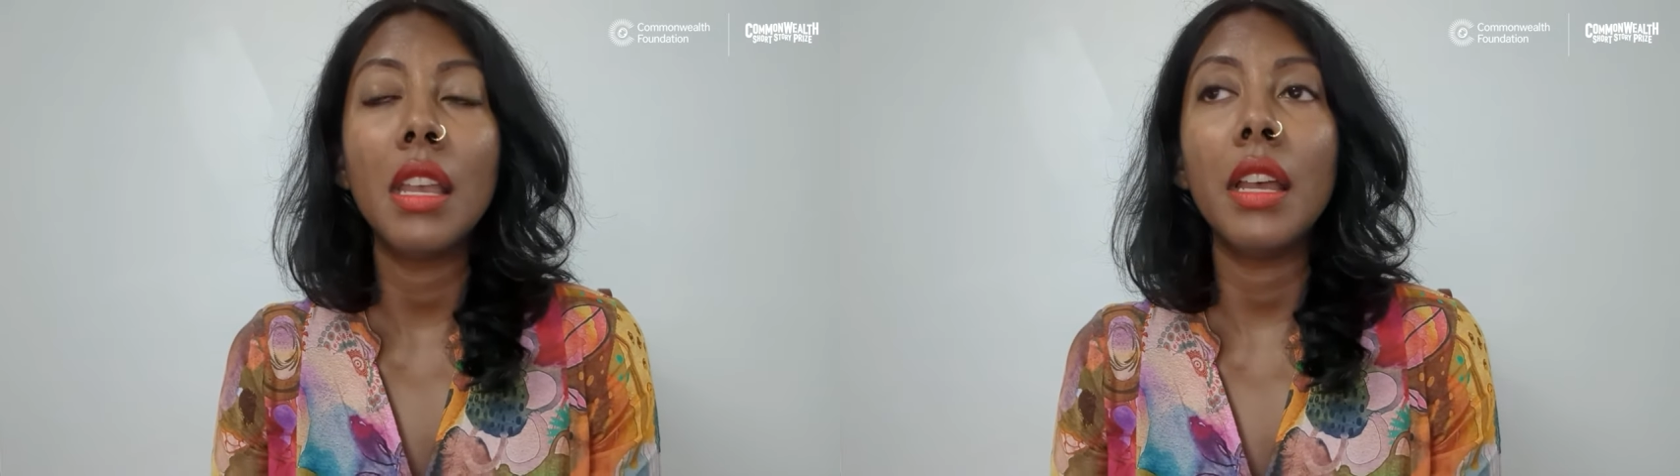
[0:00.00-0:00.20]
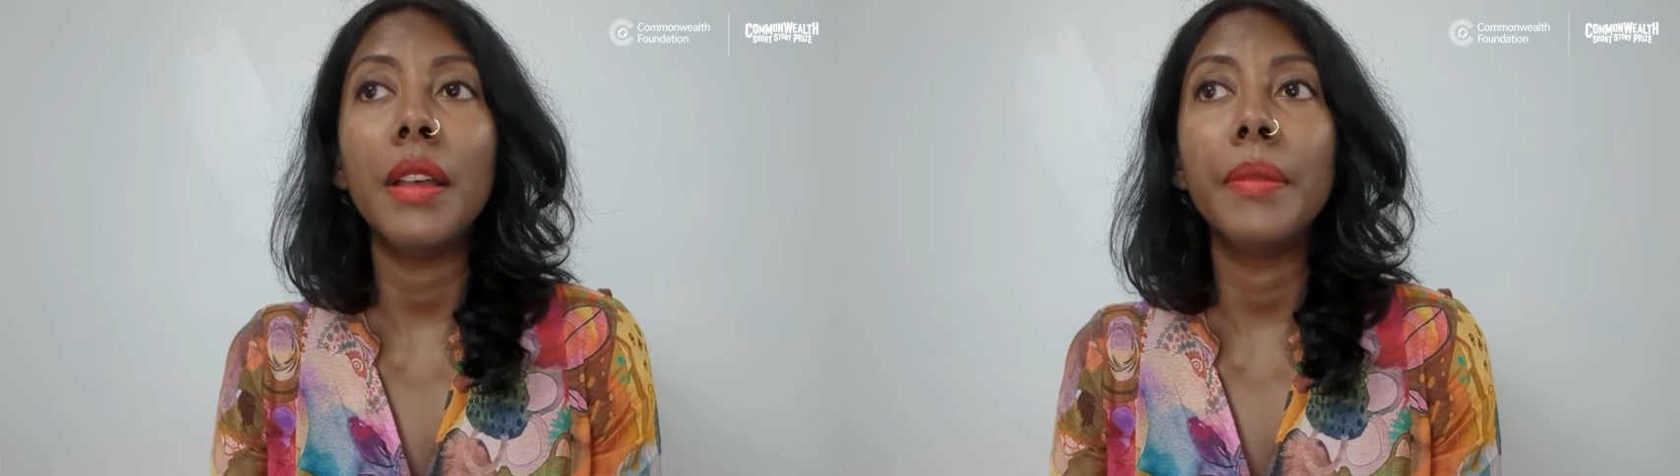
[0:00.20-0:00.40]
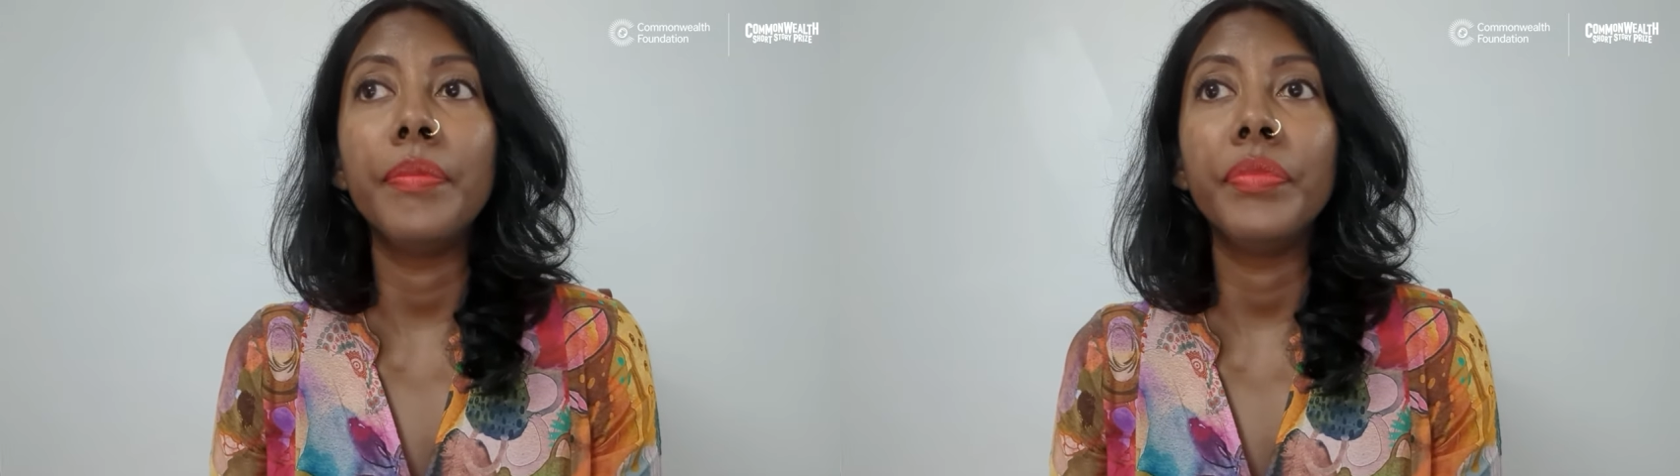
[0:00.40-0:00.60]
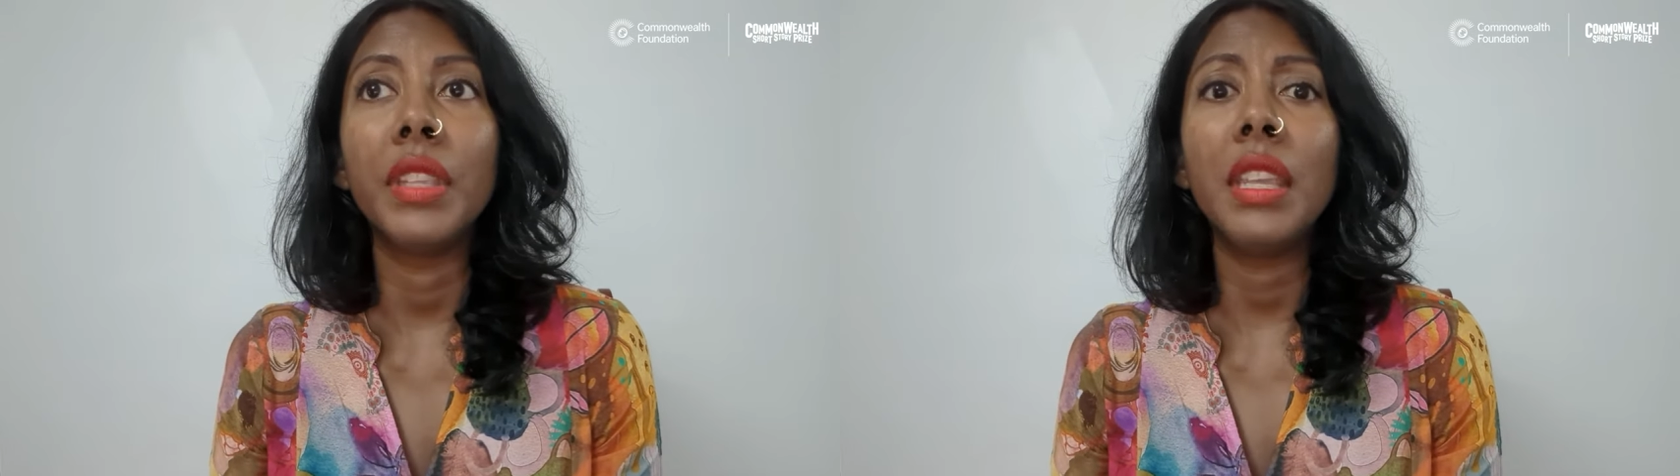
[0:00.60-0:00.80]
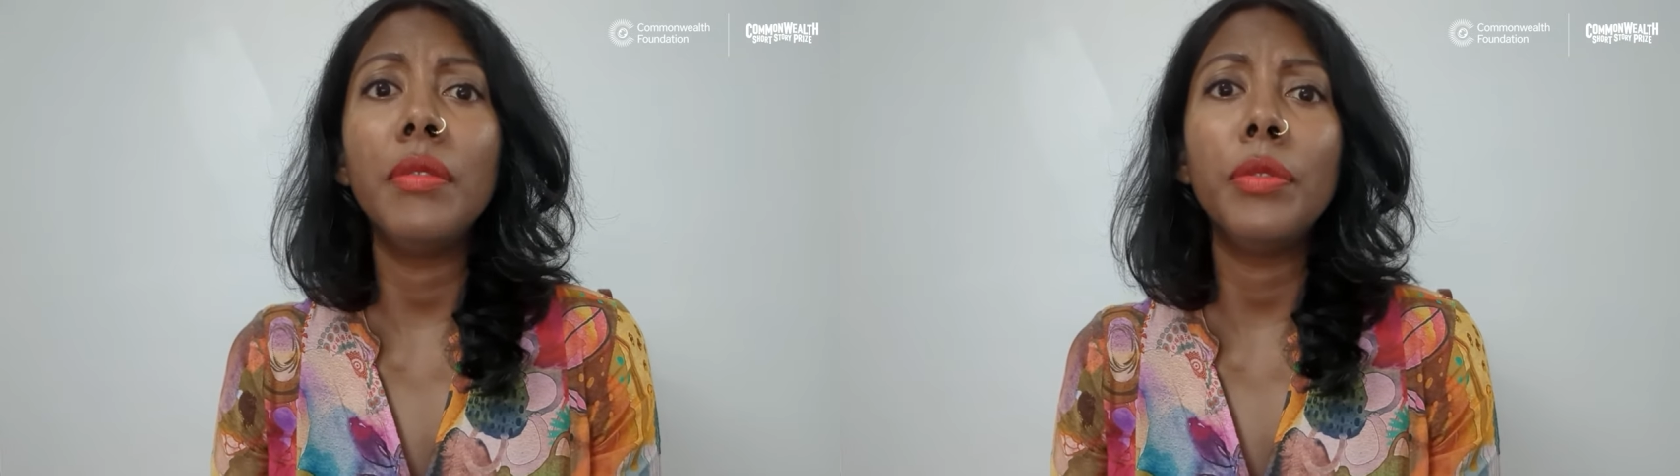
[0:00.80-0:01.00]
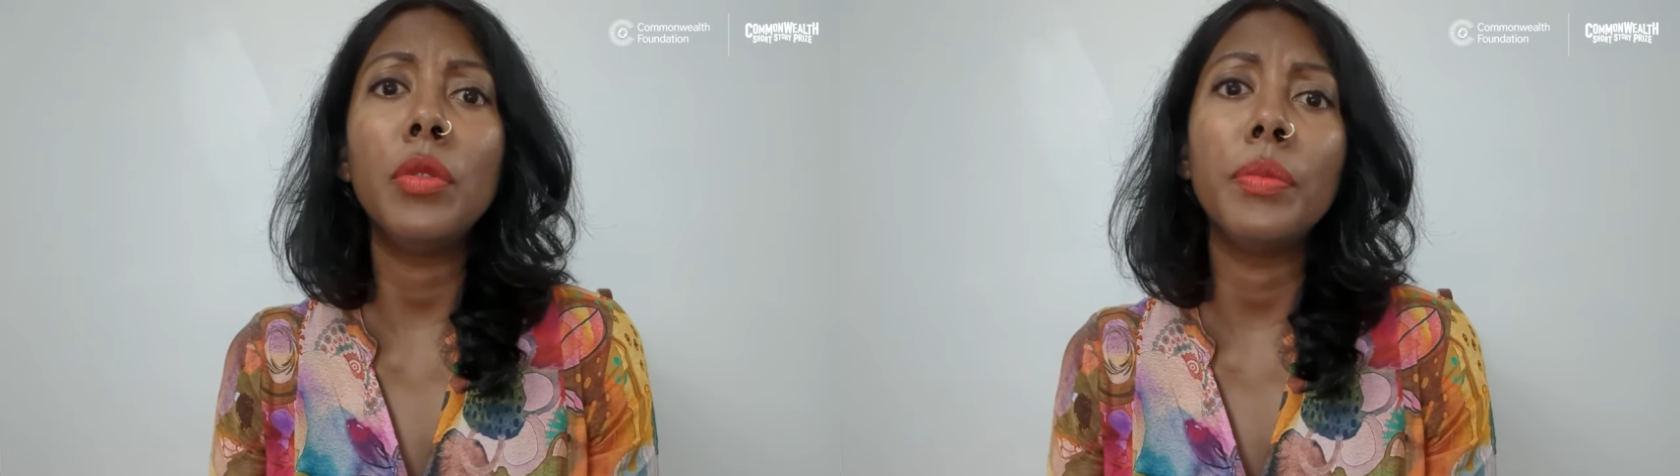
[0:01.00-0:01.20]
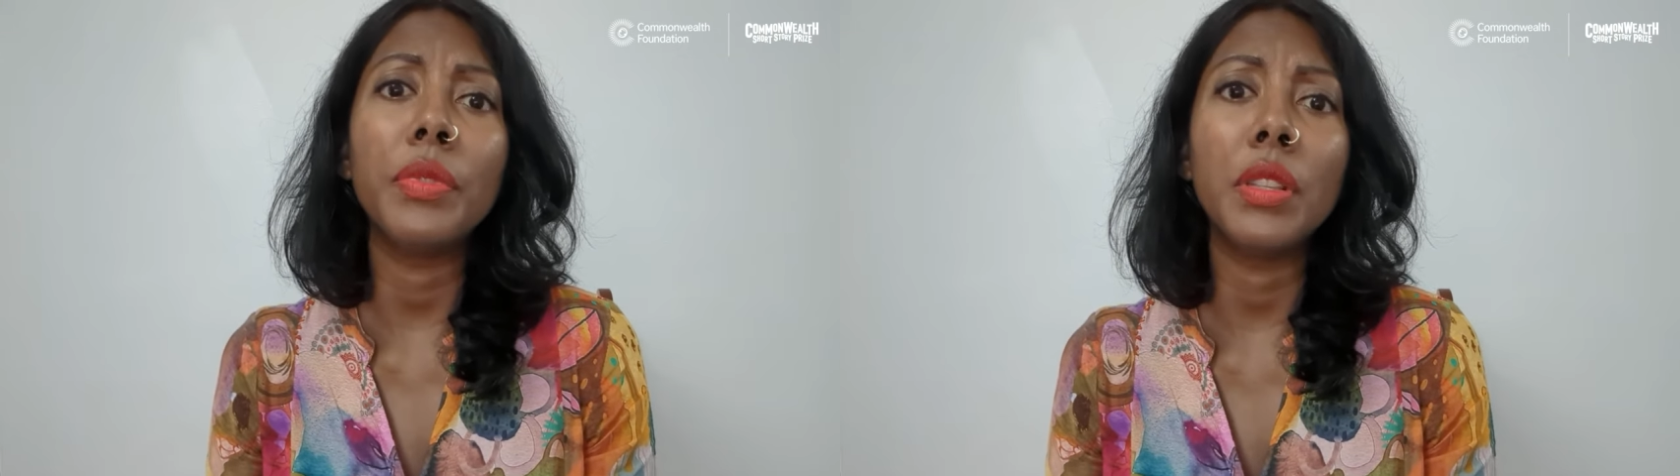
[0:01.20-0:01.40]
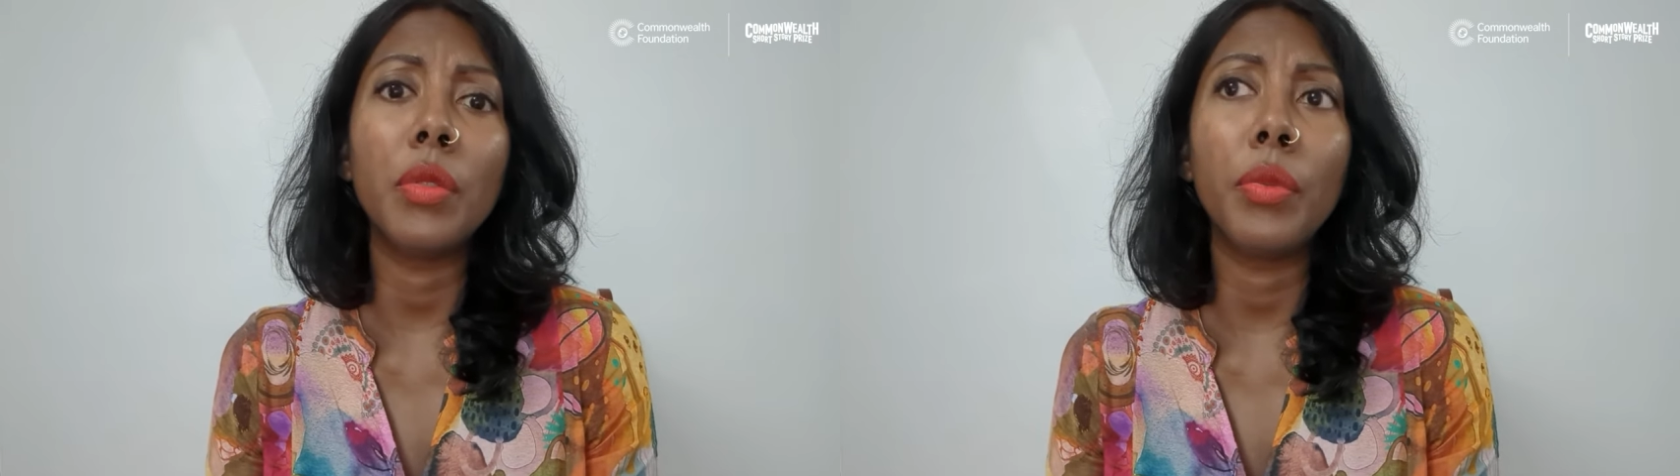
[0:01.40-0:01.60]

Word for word: um, informs